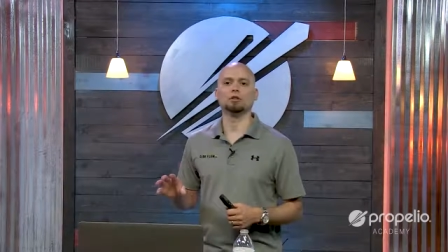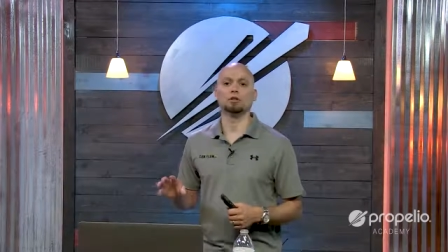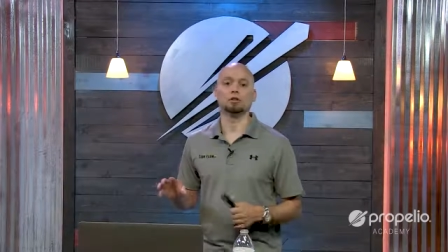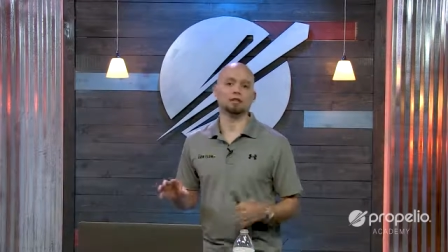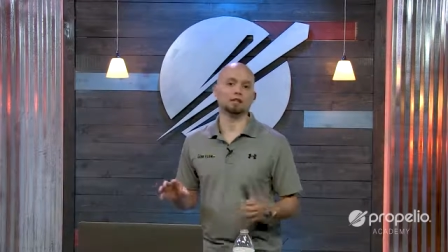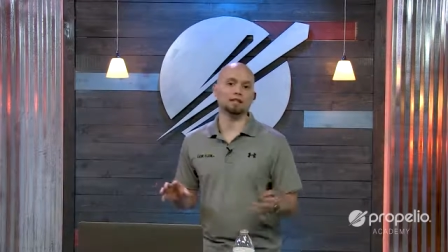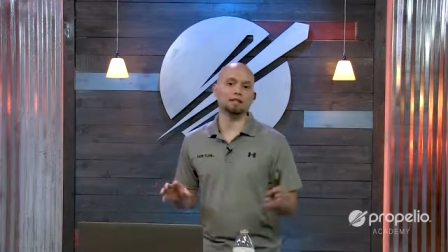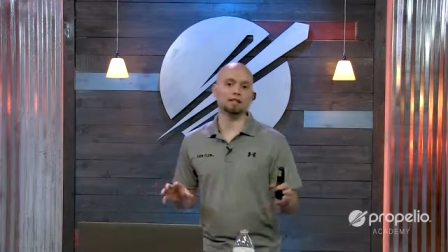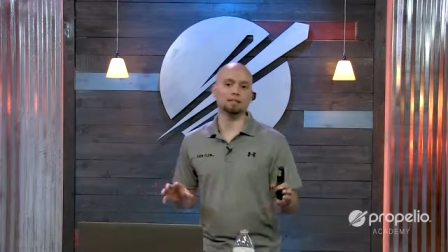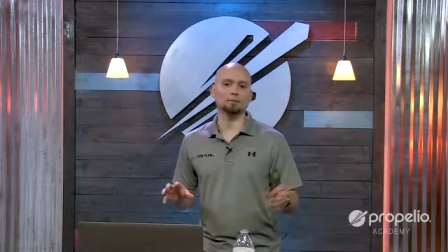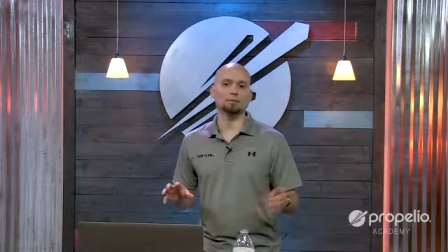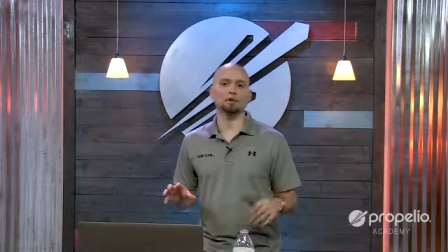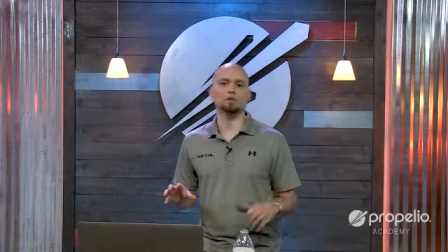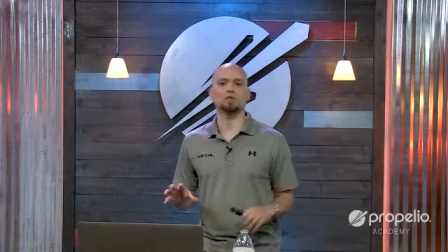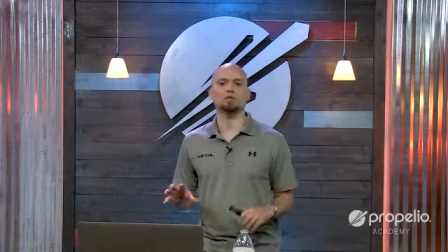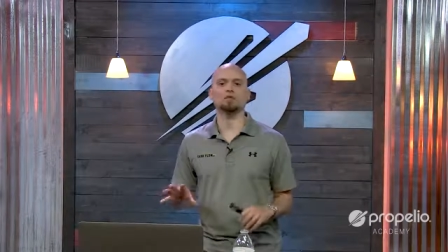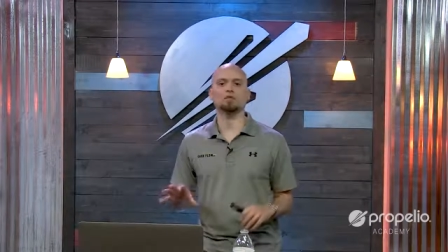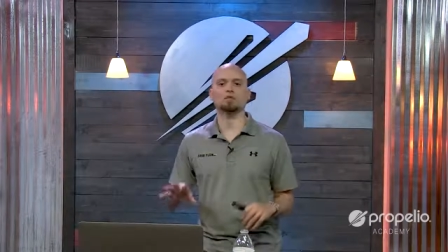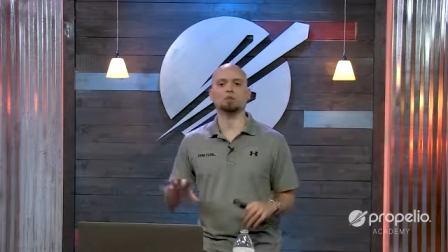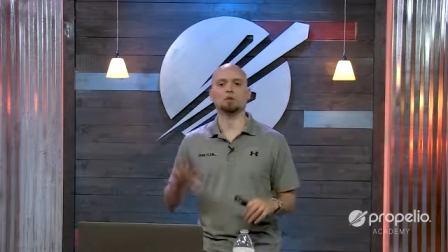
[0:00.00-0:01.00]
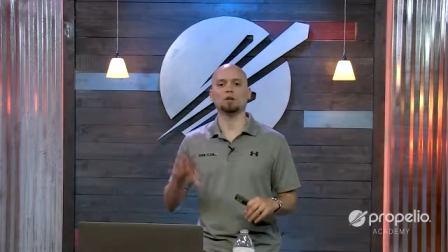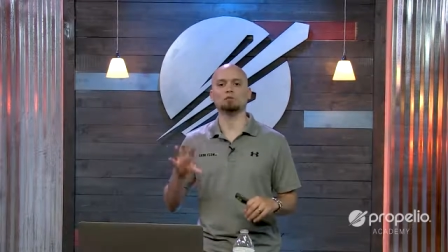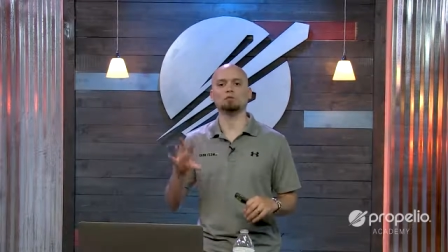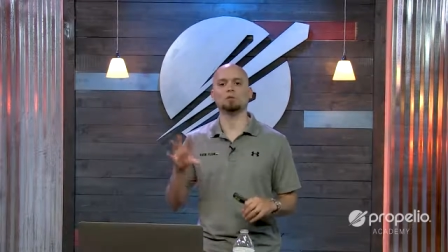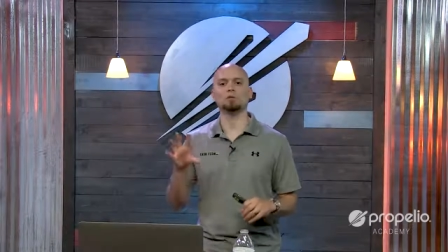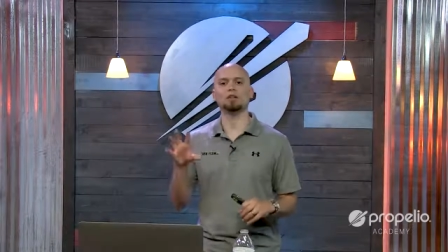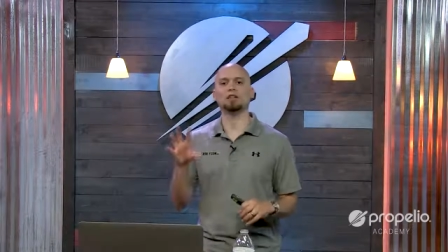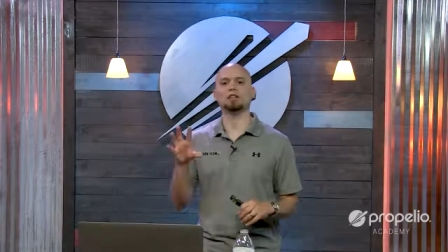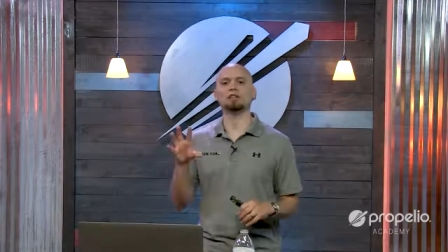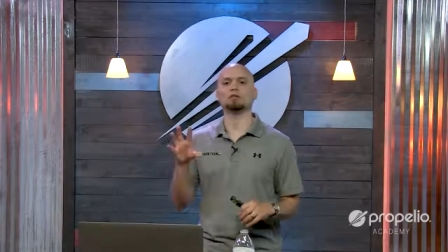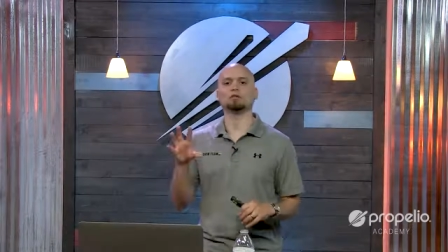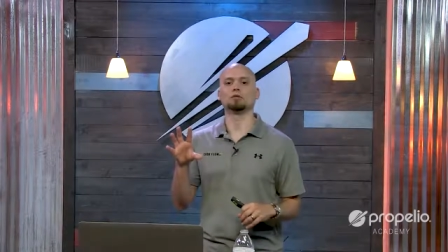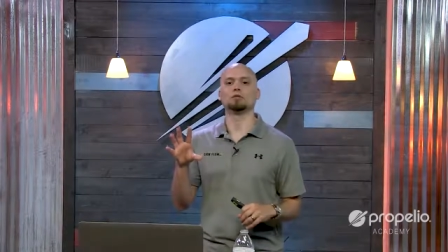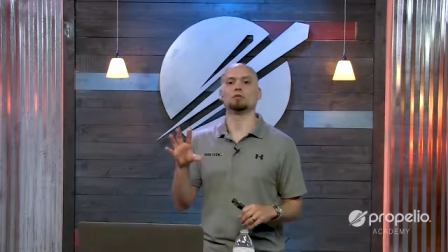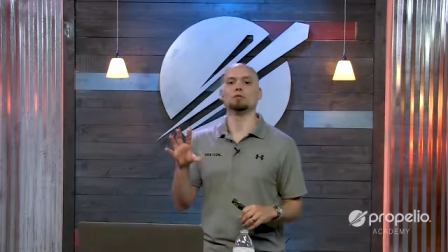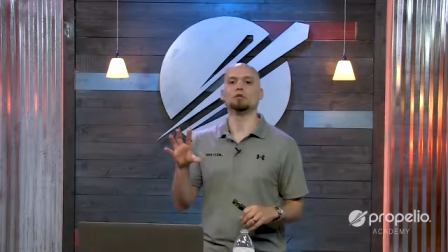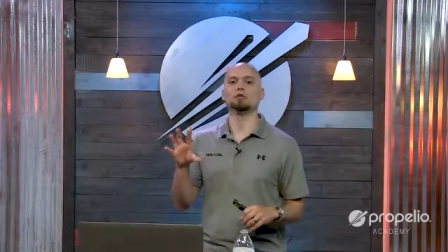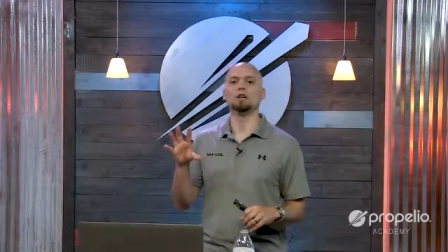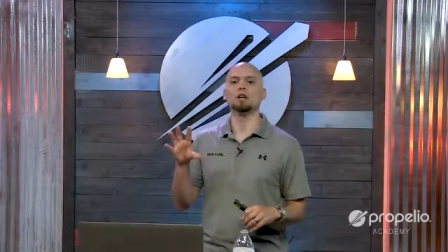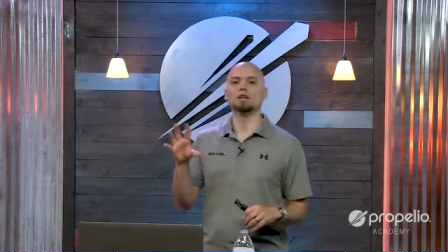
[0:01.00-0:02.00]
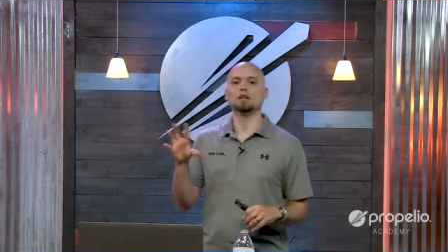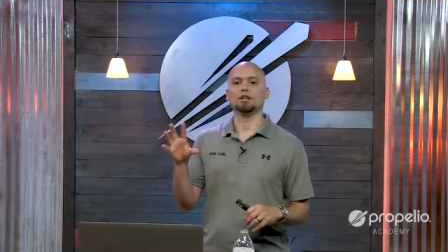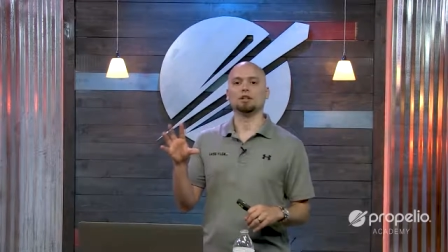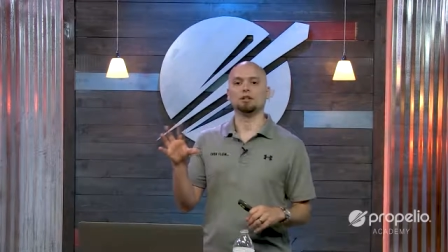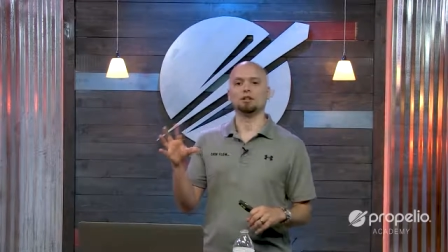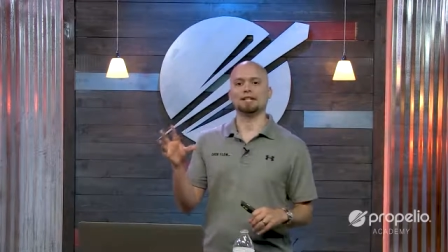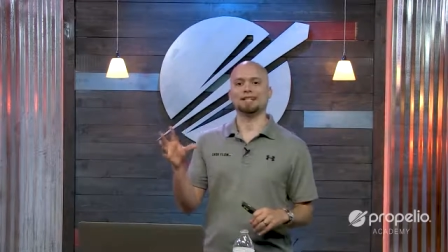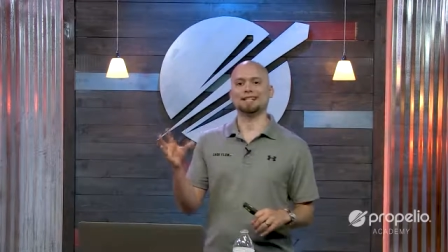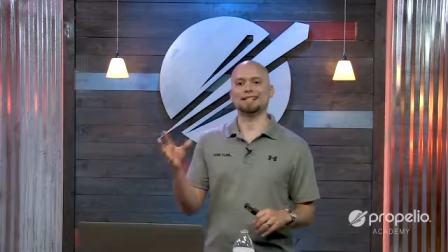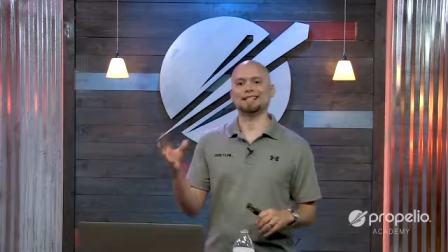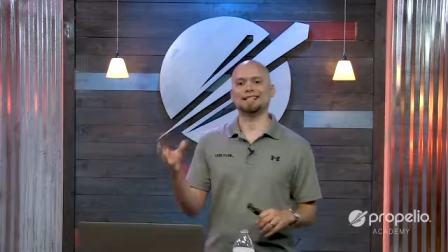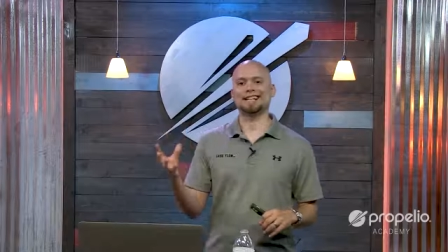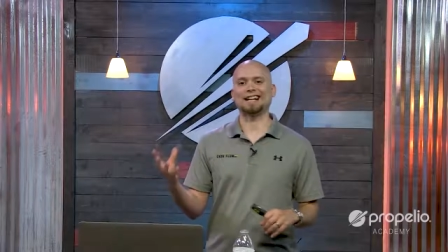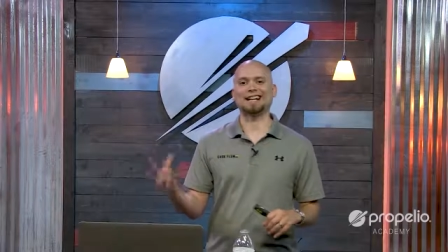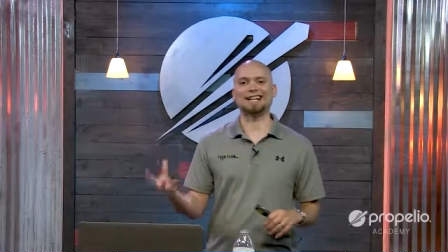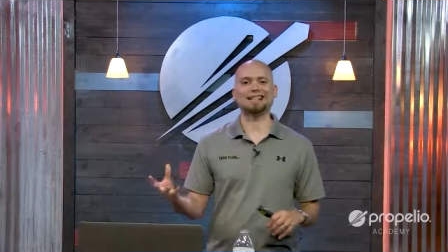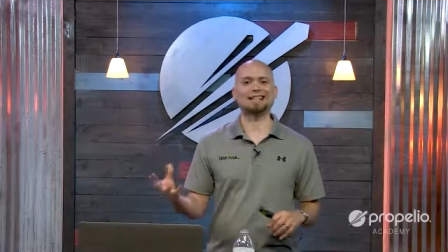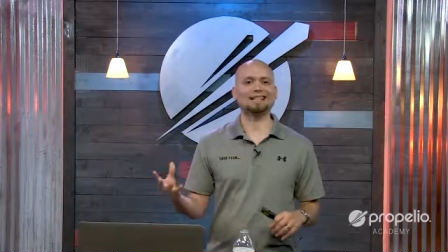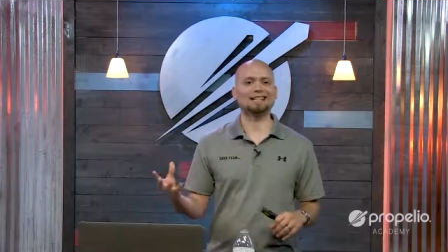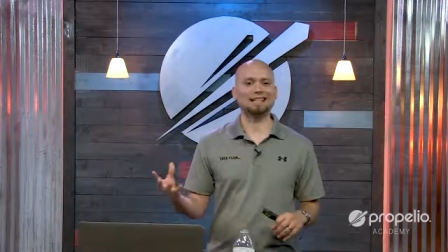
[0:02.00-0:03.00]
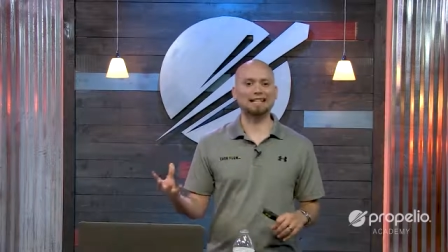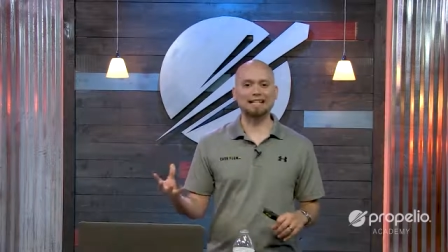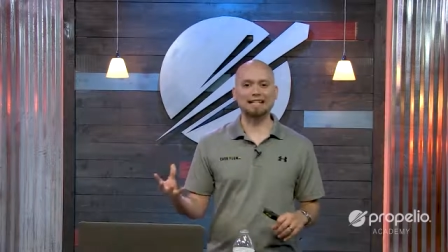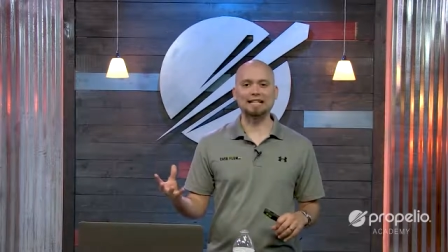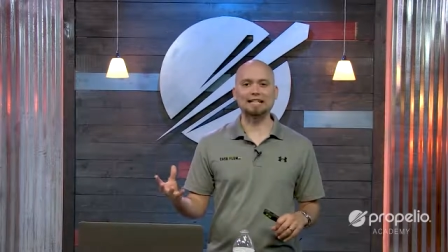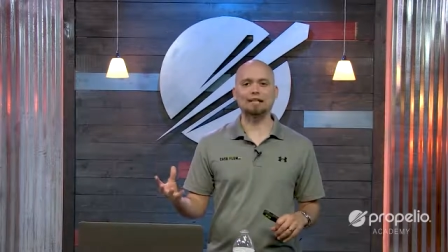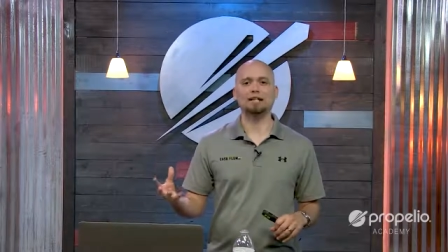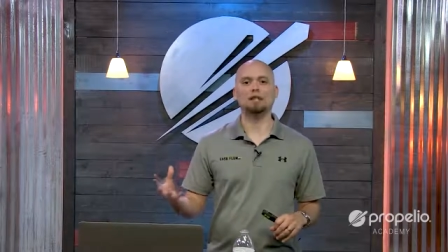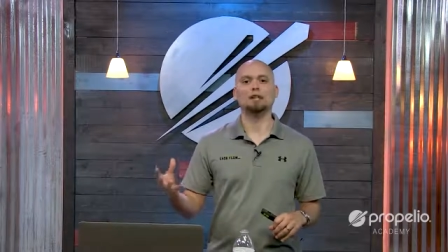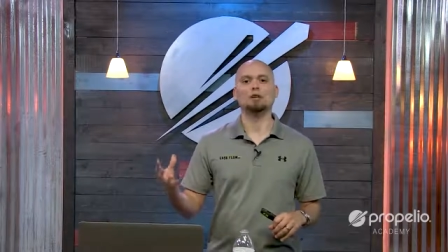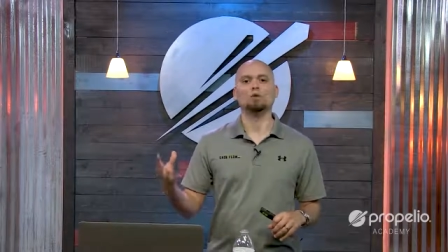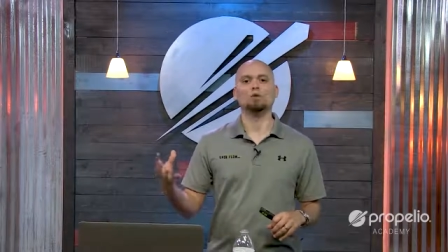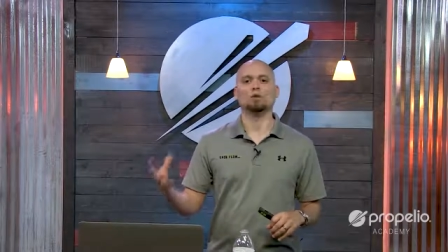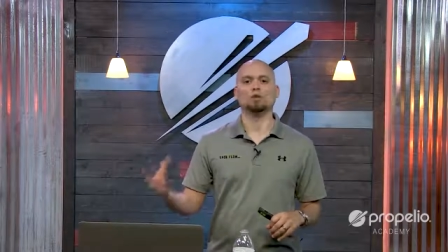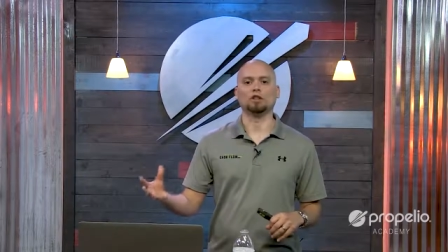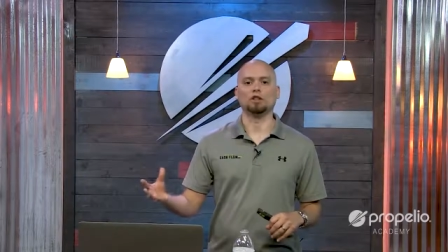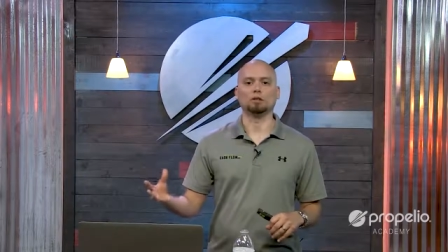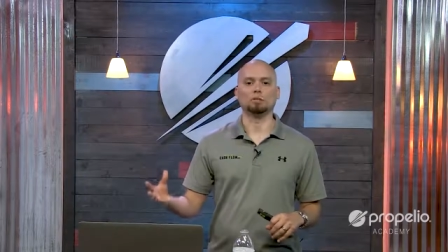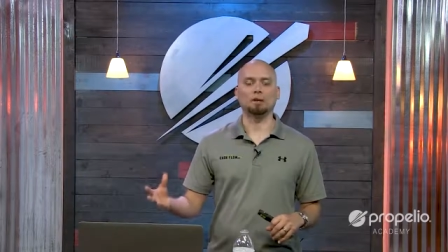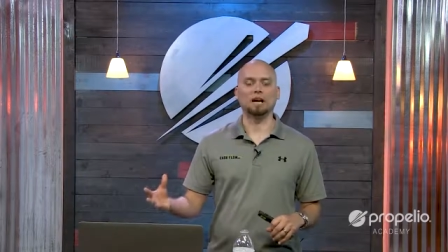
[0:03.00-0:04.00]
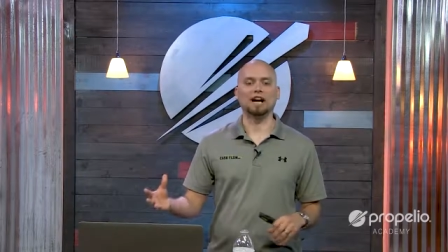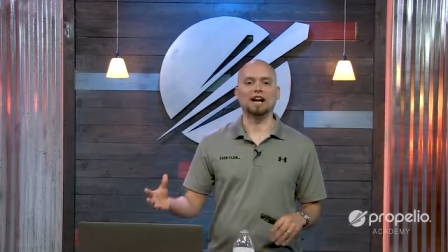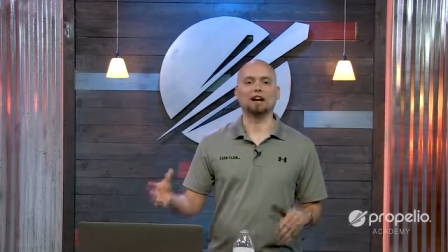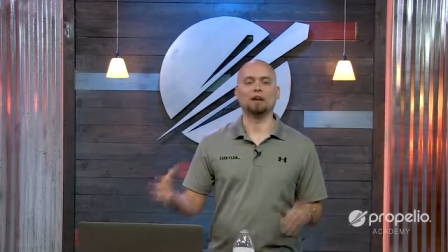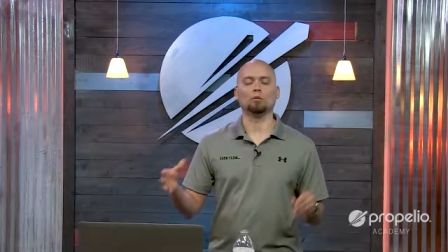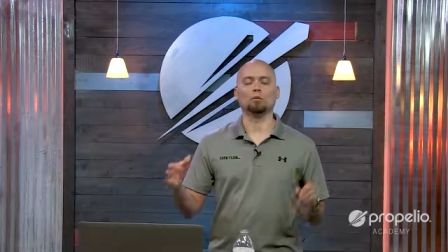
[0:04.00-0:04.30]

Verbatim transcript: or the lease purchase, one would be through using a second lien with your buyer.